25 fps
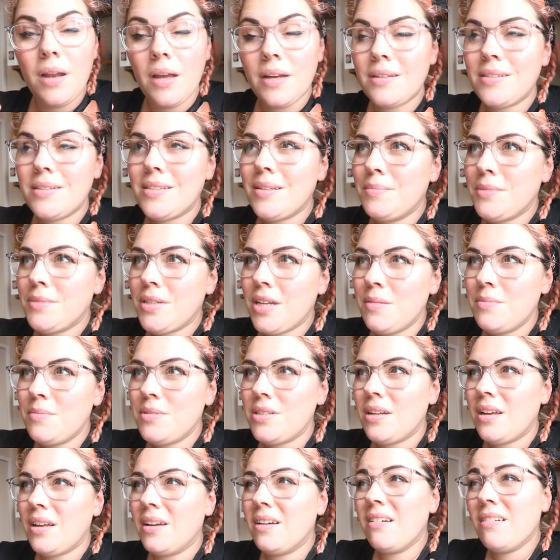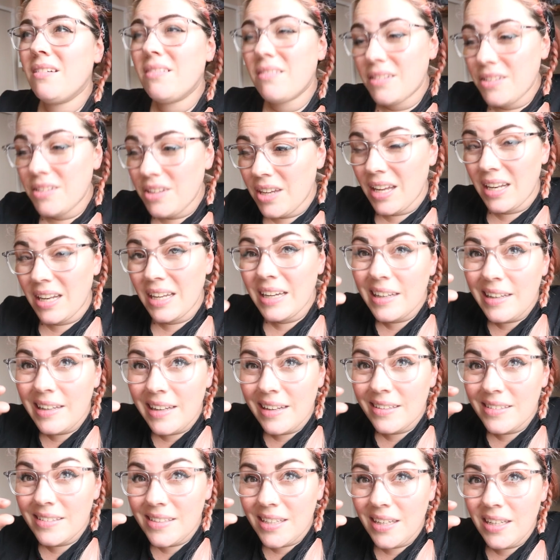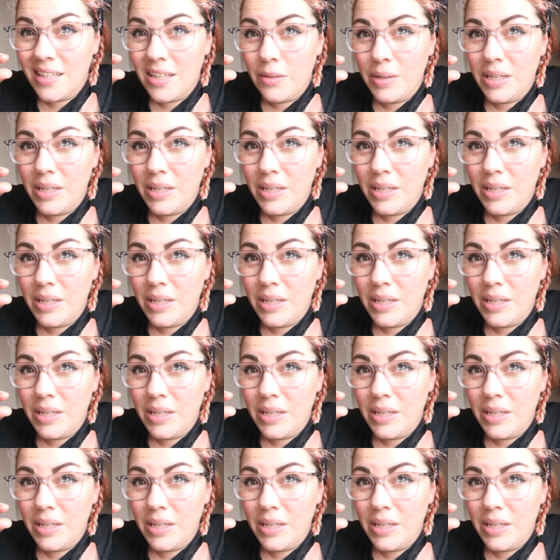like sometimes you're like, oh, and you get like a little teeny